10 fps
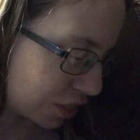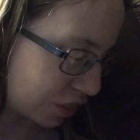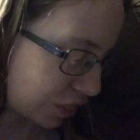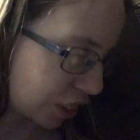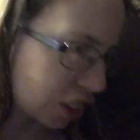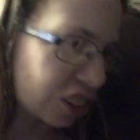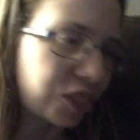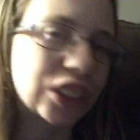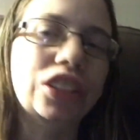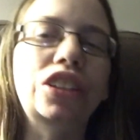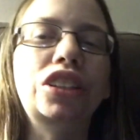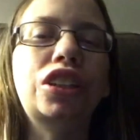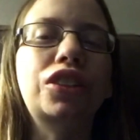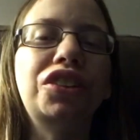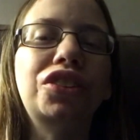what else am I gonna
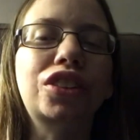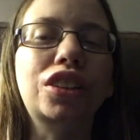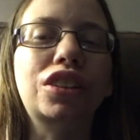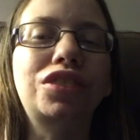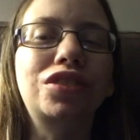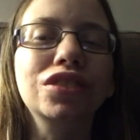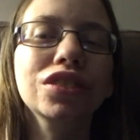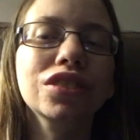tell you? Um,